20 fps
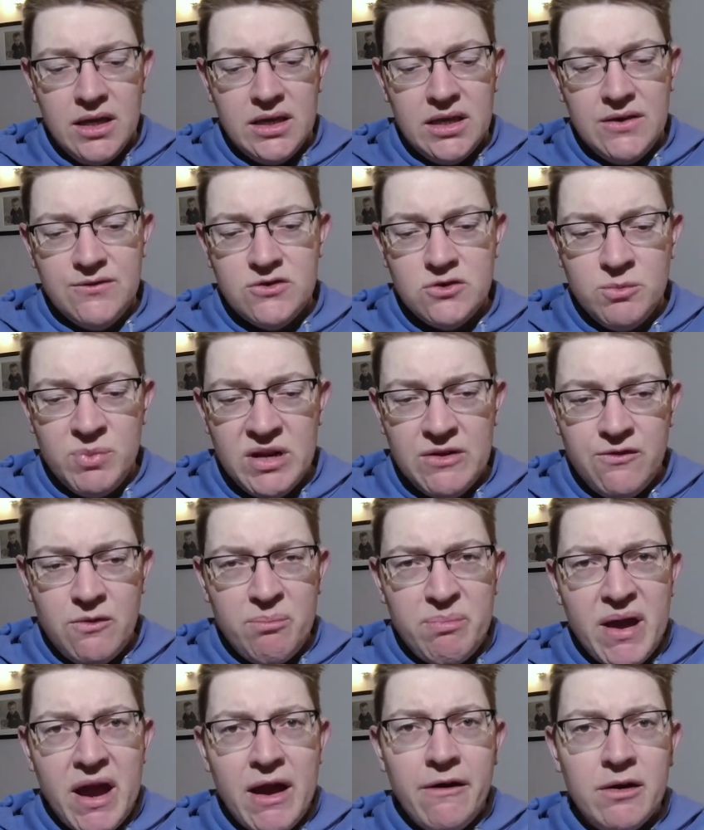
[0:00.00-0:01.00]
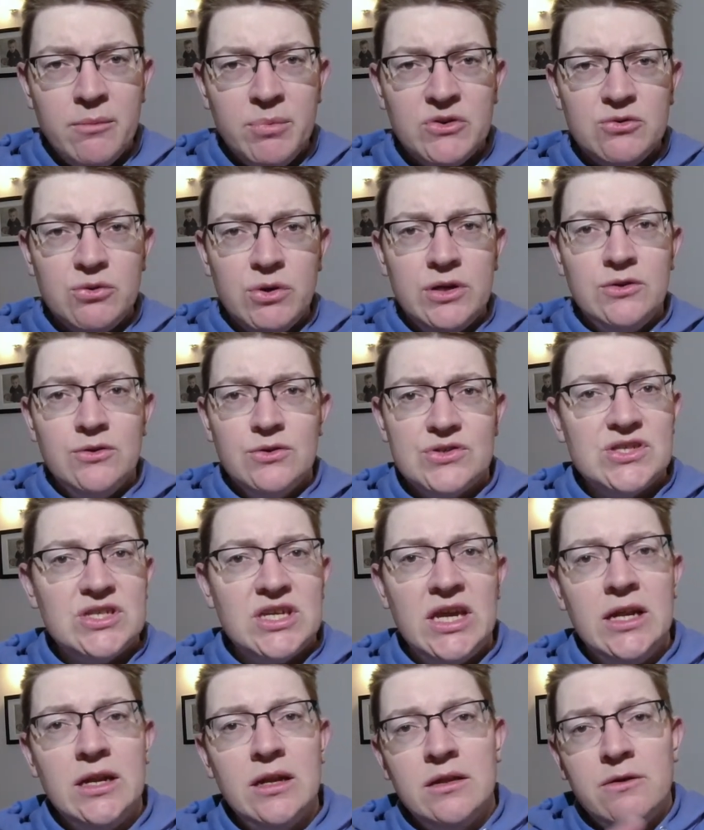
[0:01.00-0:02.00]
Gives you a bit of a barrier between your
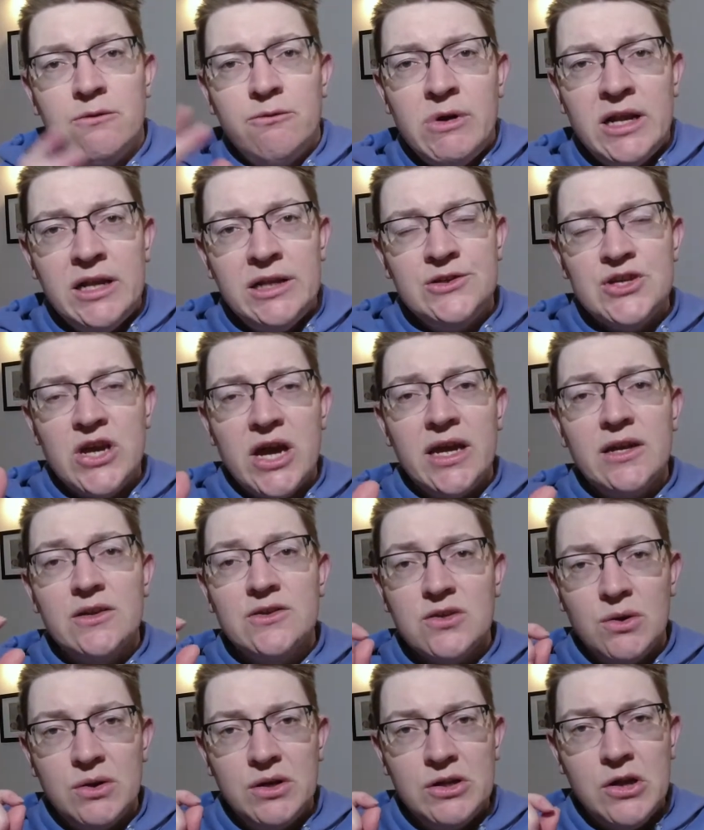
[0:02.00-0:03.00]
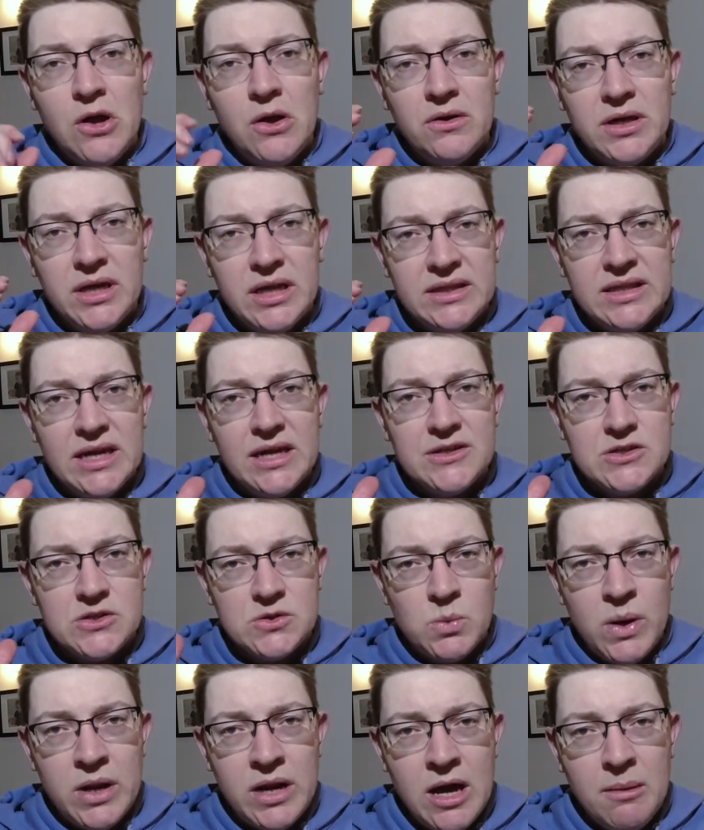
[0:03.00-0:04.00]
skin and the running jacket so you don't get that
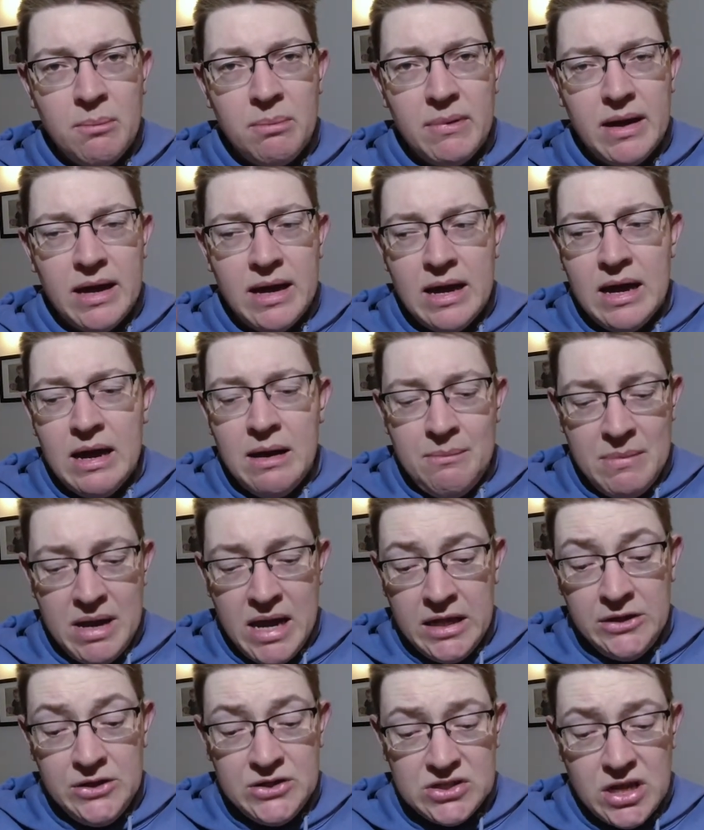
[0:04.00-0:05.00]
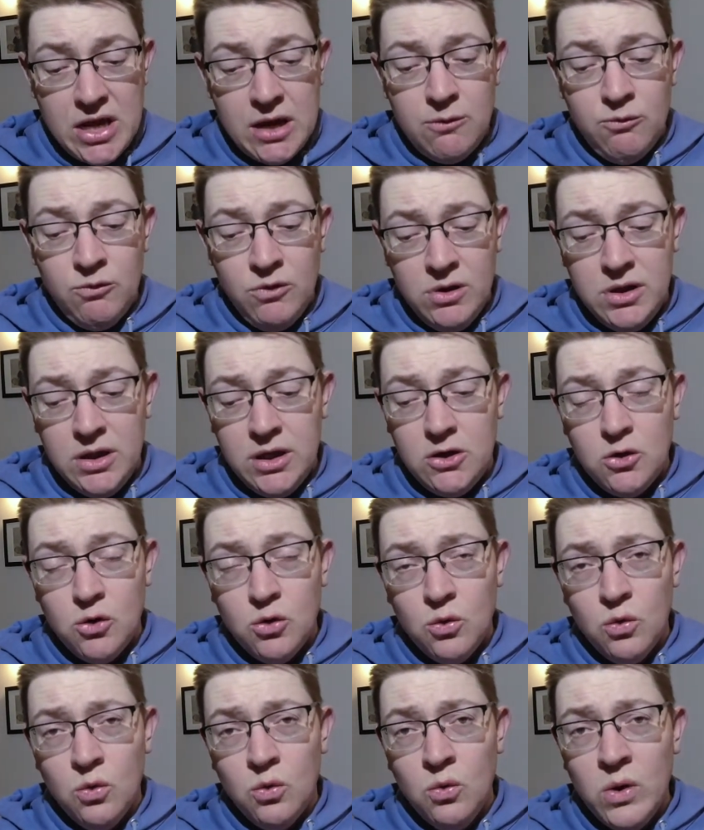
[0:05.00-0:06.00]
sweat up and you stay really
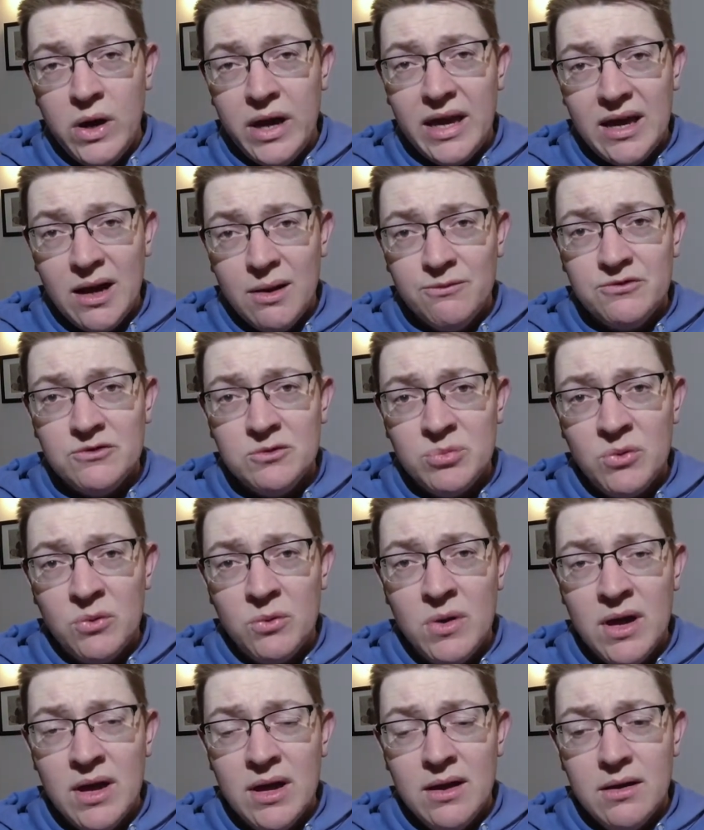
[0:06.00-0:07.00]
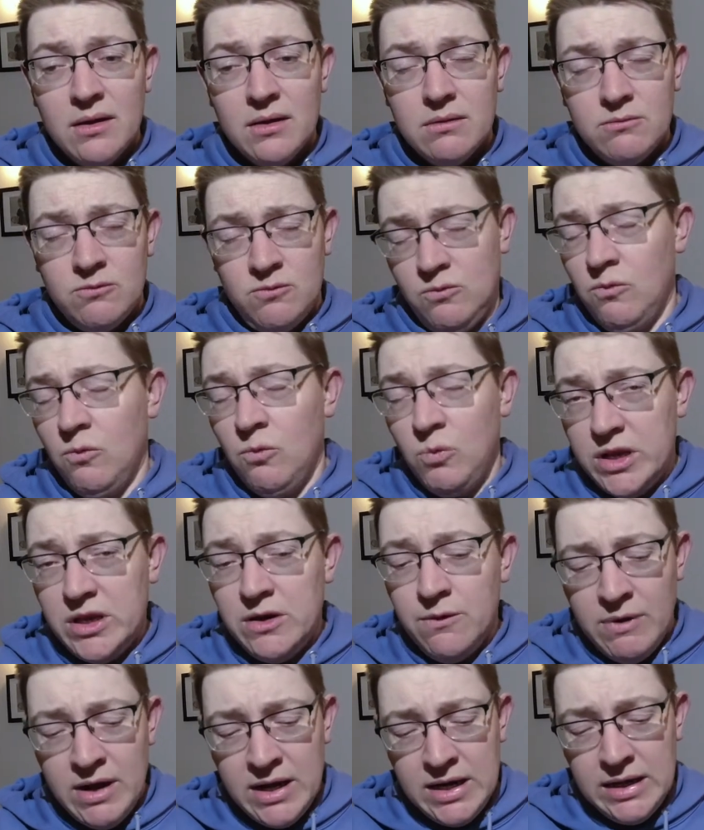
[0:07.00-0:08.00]
cool and comfortable when
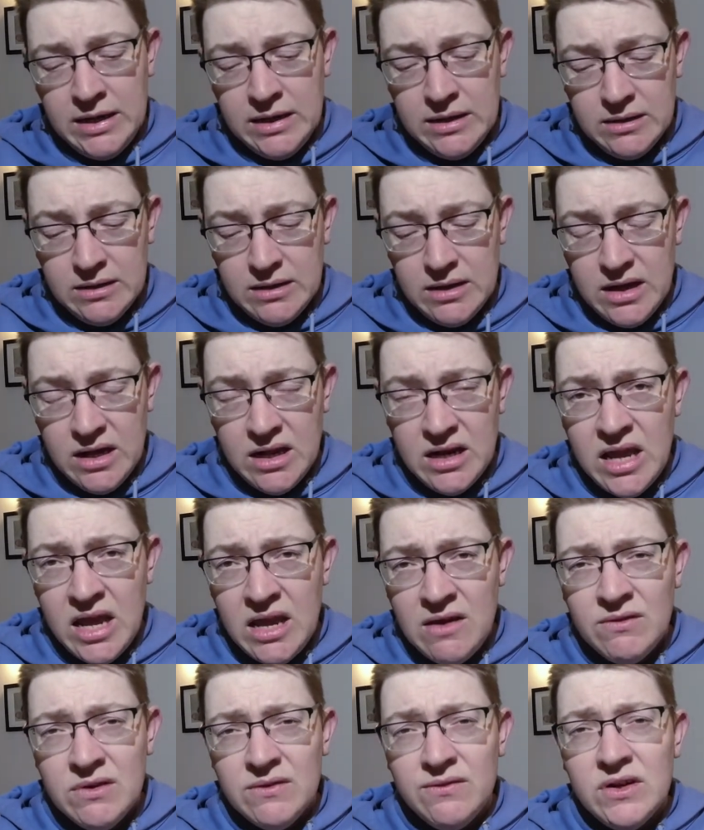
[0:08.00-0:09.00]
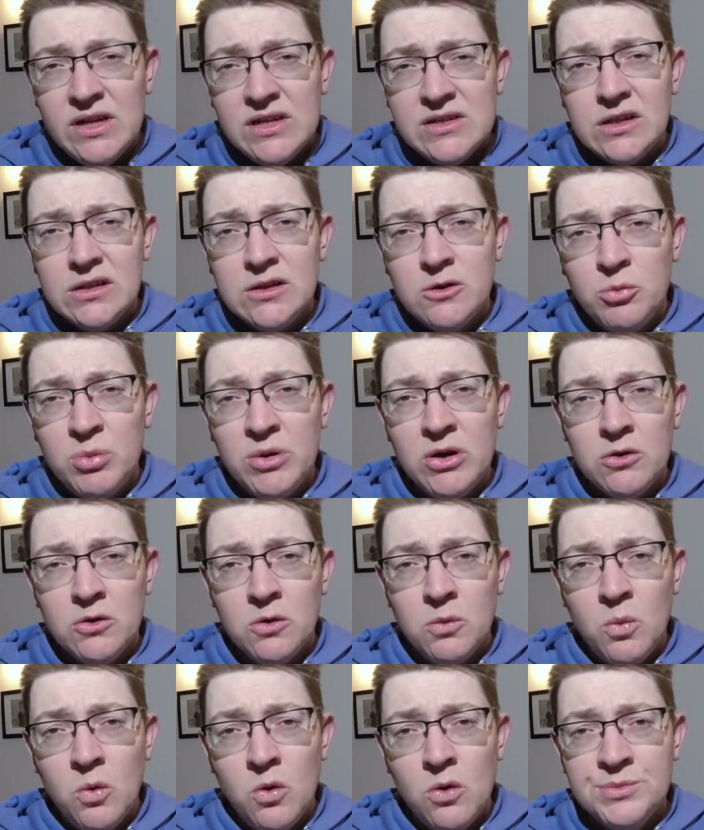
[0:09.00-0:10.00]
you're running. And even if it is a little bit on
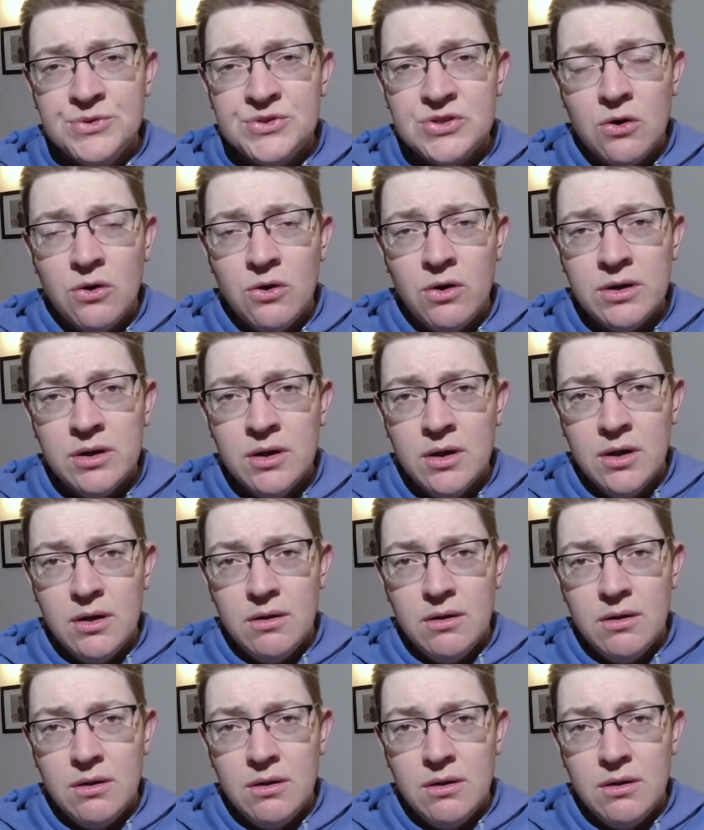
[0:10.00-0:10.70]
the warm side,